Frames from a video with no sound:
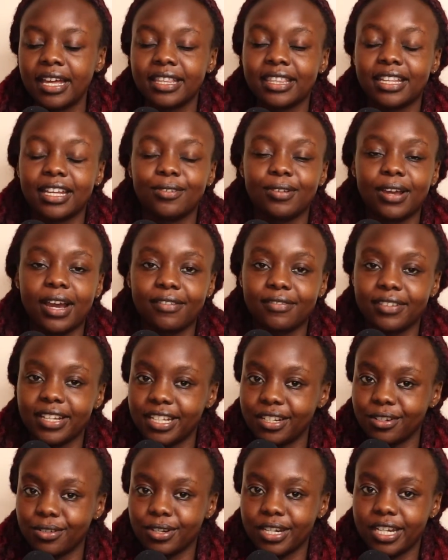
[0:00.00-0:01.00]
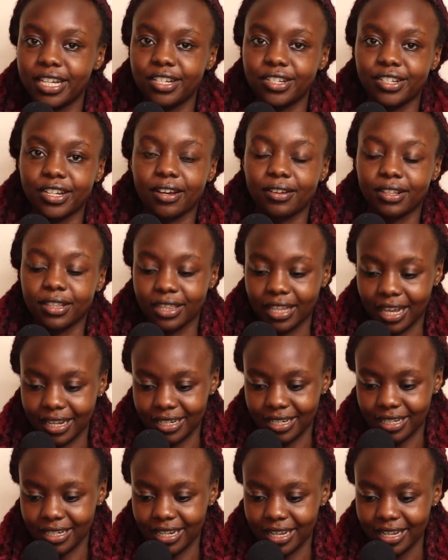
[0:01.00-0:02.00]
Then we have Indonesia,
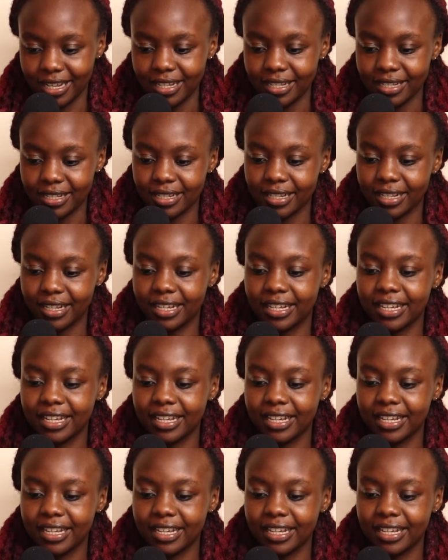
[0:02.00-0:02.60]
30 days.